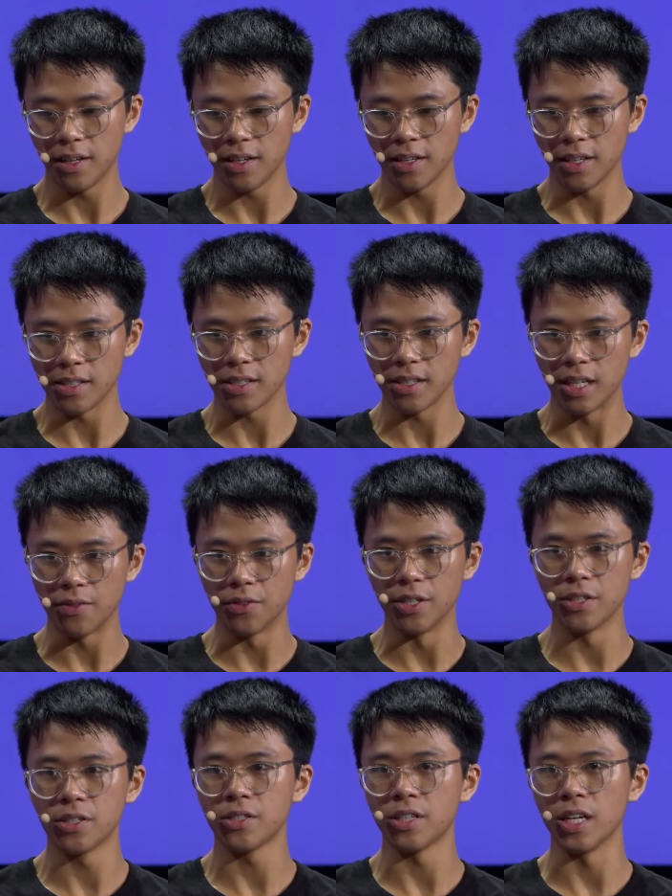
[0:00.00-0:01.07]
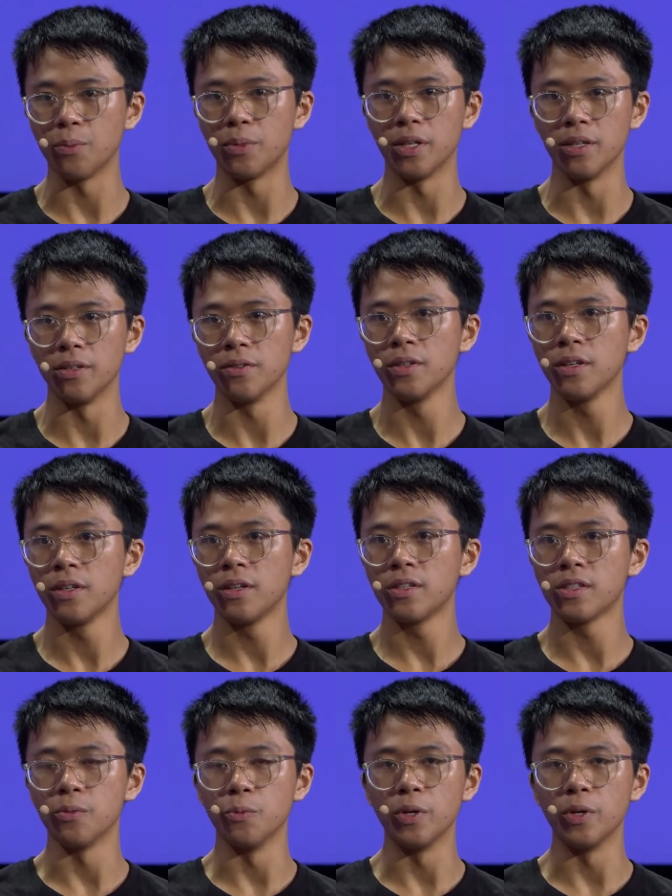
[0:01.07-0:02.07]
I guess leverage Saber in some